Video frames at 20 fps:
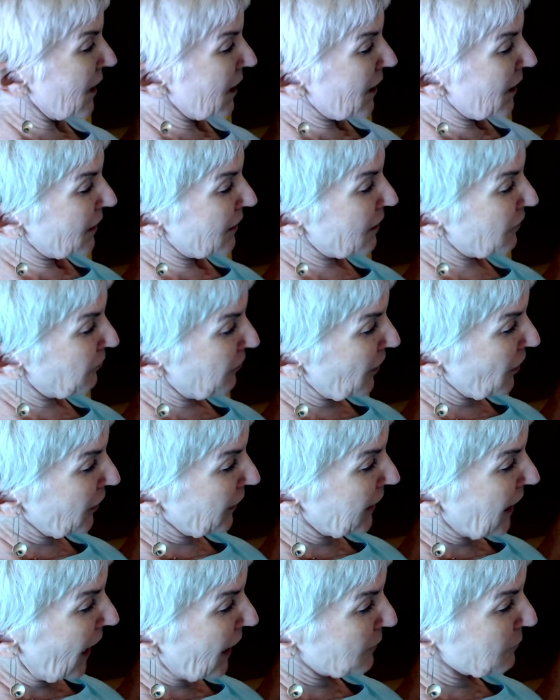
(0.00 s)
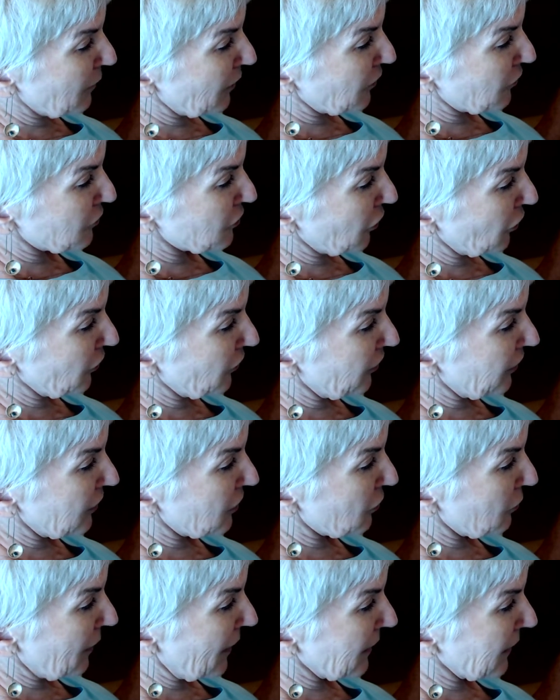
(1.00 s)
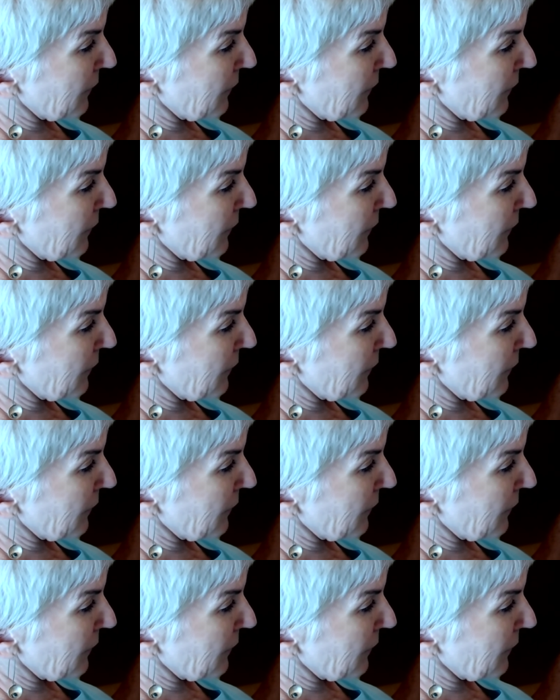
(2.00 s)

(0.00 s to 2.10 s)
The fairy godmother told Cinderella